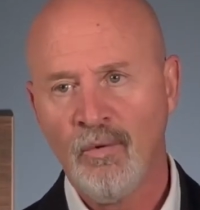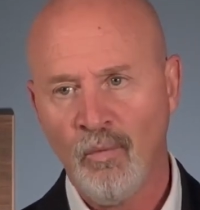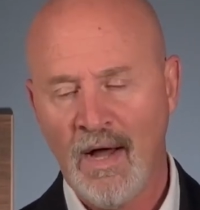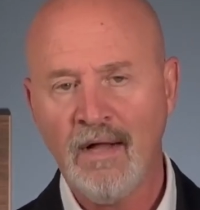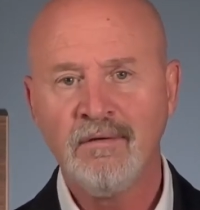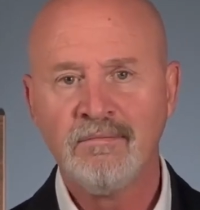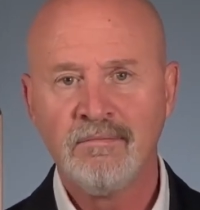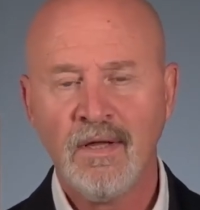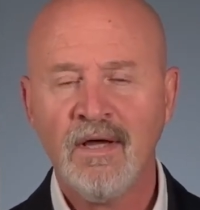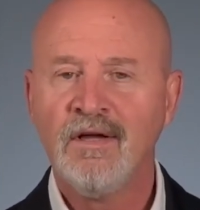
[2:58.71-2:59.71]
Well,
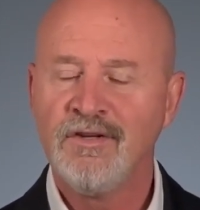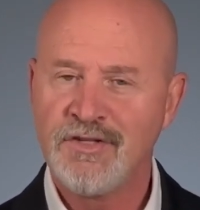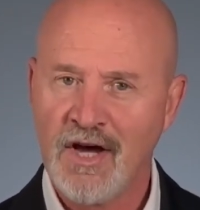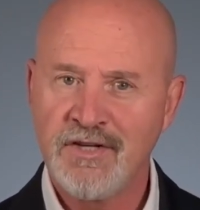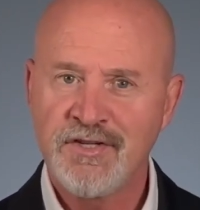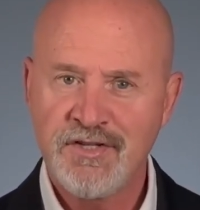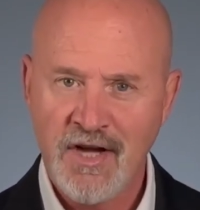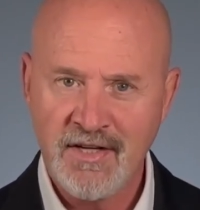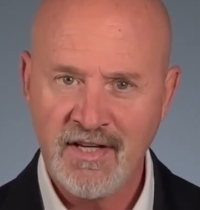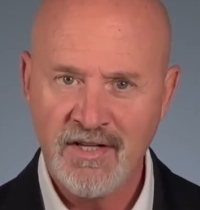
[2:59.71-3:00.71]
Judge
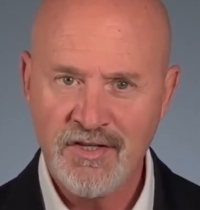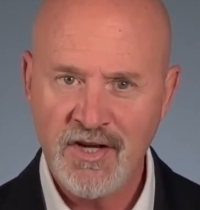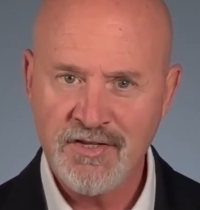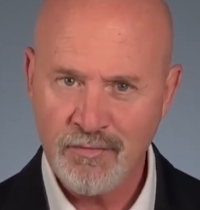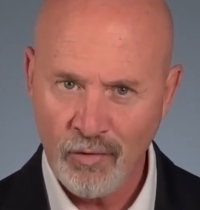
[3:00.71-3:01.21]
Chutkan just